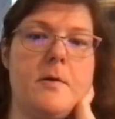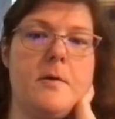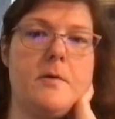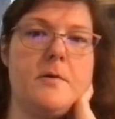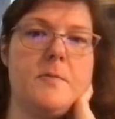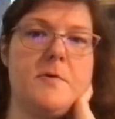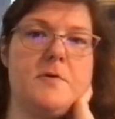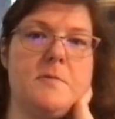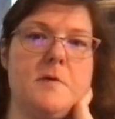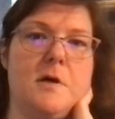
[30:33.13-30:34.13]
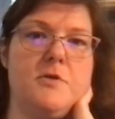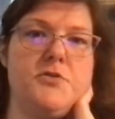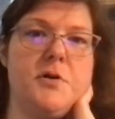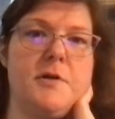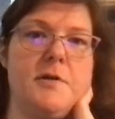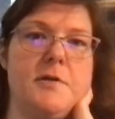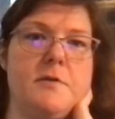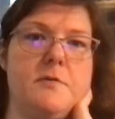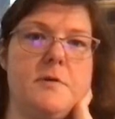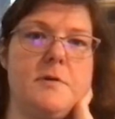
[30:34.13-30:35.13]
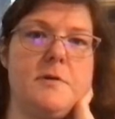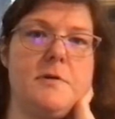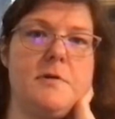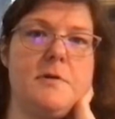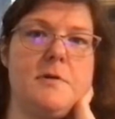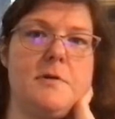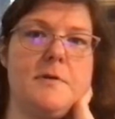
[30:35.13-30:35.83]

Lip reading: Just put some dogs on it, then they could